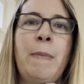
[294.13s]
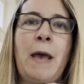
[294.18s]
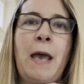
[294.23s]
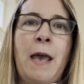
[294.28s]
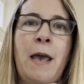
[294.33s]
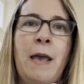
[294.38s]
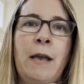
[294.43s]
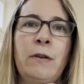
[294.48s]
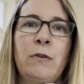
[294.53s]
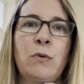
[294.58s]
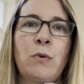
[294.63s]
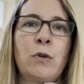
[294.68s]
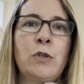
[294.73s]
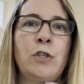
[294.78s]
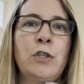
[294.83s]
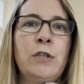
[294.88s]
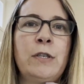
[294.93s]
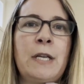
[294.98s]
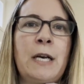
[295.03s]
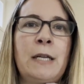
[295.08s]
paying
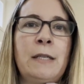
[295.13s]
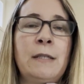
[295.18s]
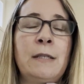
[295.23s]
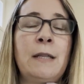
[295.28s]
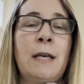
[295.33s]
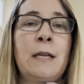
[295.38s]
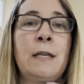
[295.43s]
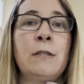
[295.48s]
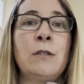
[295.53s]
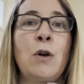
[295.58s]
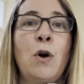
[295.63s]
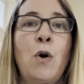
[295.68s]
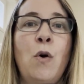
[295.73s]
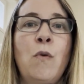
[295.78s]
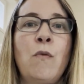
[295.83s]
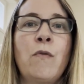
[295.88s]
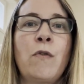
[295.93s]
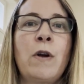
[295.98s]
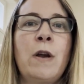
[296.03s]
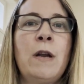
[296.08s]
towards your debts that is
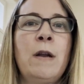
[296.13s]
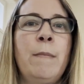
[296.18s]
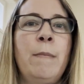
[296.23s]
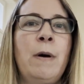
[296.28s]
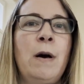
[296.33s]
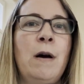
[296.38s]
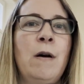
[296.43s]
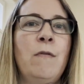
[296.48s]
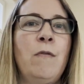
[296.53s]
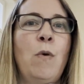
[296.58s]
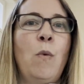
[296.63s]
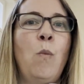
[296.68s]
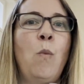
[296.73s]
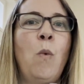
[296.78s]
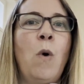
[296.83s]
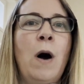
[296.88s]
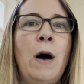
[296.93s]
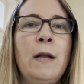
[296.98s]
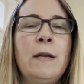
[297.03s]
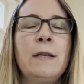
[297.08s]
over and above
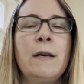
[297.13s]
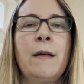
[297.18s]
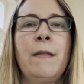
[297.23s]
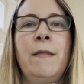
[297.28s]
what